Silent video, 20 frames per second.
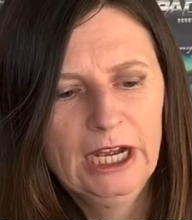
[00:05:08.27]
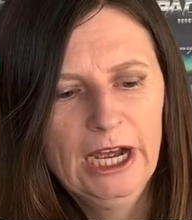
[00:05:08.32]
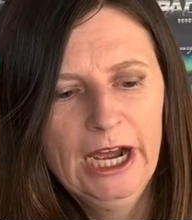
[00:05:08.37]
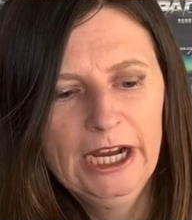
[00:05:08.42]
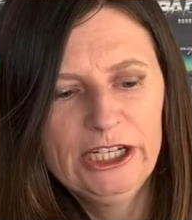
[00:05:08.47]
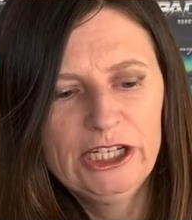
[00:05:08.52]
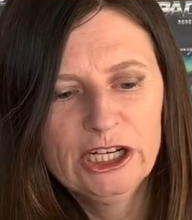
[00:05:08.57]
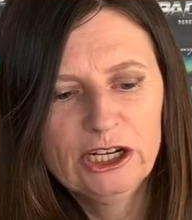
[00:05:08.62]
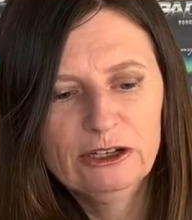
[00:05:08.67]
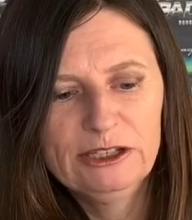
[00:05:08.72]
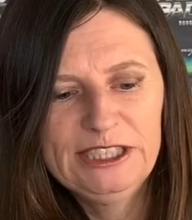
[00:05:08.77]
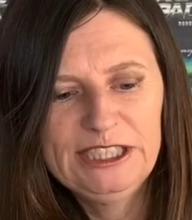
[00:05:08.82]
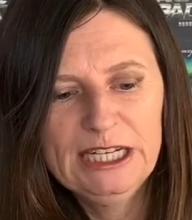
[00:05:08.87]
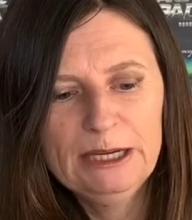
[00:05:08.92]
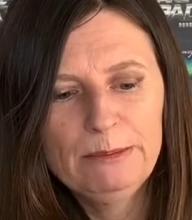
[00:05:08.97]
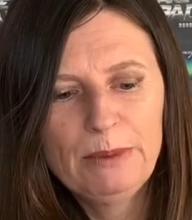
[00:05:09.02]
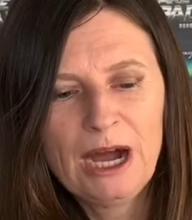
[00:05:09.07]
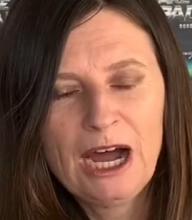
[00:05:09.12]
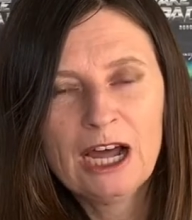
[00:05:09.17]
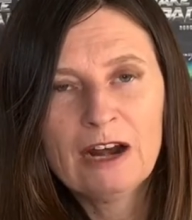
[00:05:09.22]
She could see
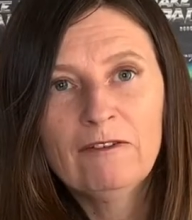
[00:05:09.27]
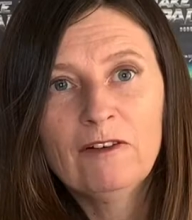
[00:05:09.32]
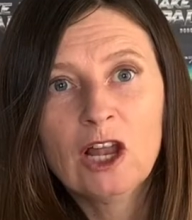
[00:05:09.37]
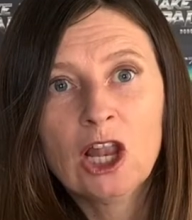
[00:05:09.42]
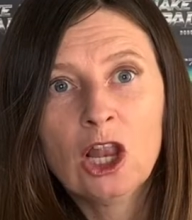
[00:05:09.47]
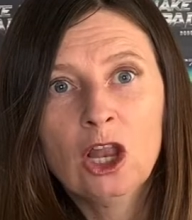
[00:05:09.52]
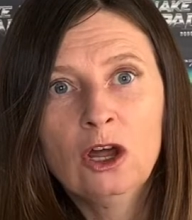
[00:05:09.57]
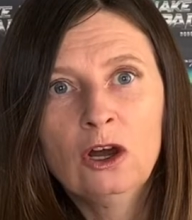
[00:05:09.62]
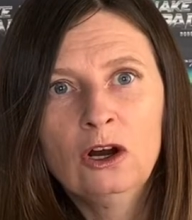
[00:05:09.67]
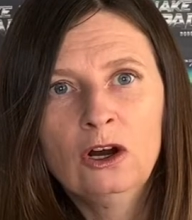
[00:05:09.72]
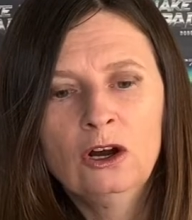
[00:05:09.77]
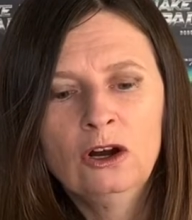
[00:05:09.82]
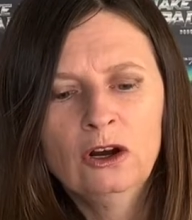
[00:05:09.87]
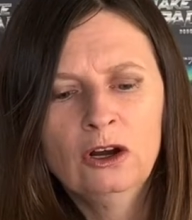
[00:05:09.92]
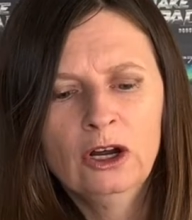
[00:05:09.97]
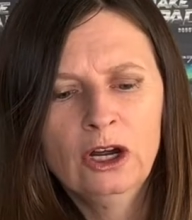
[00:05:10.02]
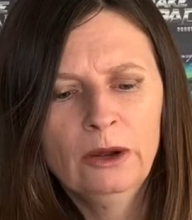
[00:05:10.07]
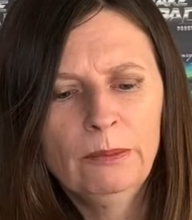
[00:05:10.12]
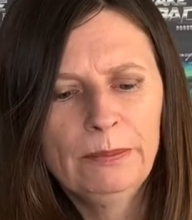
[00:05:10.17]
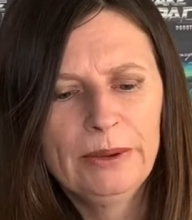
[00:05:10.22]
part of a
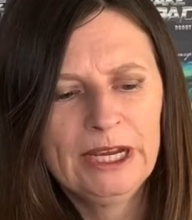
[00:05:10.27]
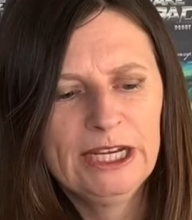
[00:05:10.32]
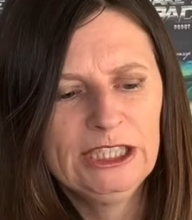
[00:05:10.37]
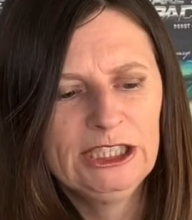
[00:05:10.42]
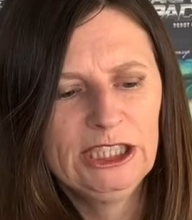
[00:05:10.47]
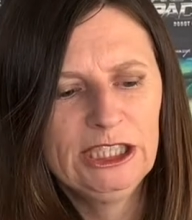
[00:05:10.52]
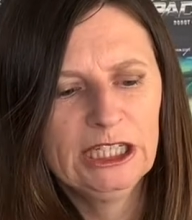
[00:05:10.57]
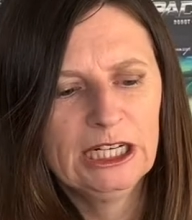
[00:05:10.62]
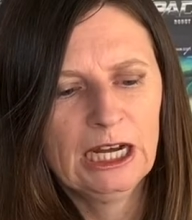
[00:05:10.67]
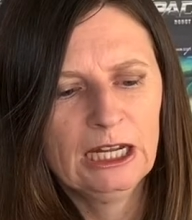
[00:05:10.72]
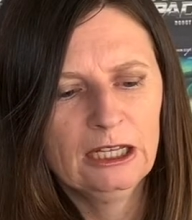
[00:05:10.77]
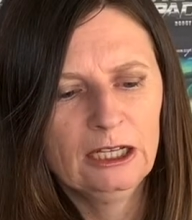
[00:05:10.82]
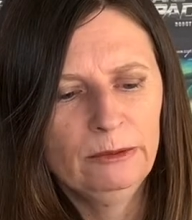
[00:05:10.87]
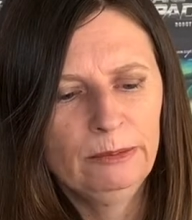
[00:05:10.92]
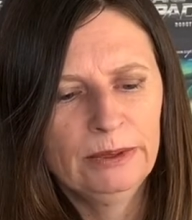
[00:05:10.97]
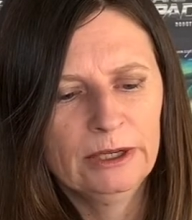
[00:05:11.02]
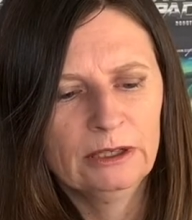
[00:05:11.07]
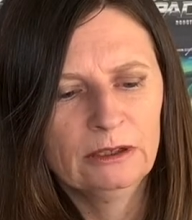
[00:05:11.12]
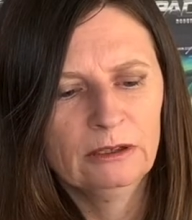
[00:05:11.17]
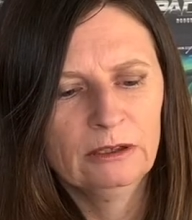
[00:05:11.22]
long, peachy-coloured
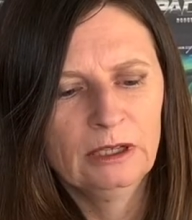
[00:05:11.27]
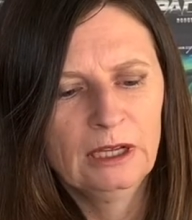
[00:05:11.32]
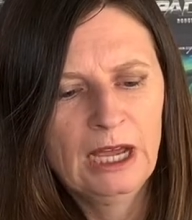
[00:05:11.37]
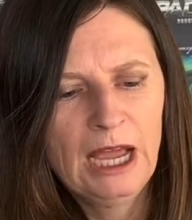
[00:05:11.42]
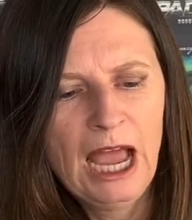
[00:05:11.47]
bill